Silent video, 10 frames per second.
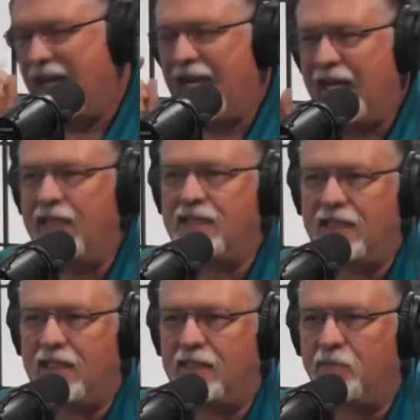he
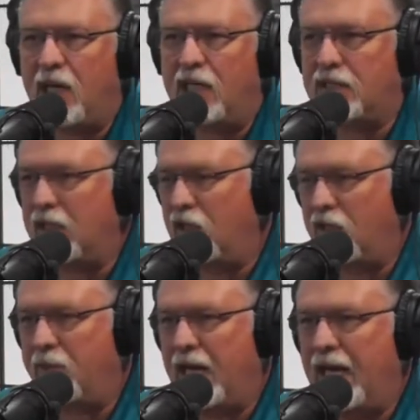sees Bosley
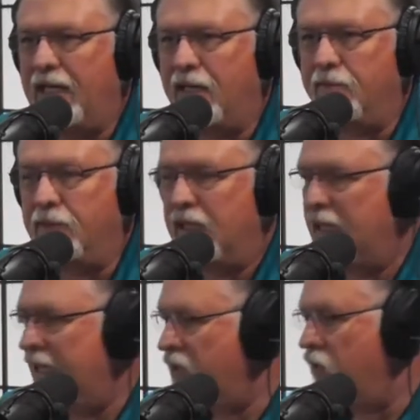look behind him,
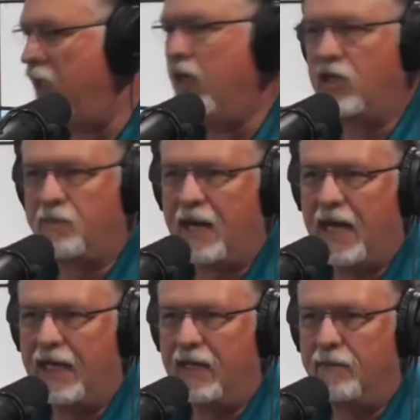so he looks
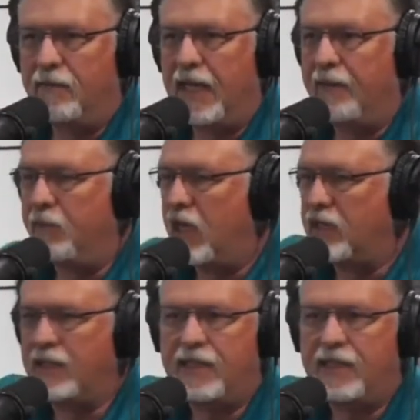behind him, and Bosley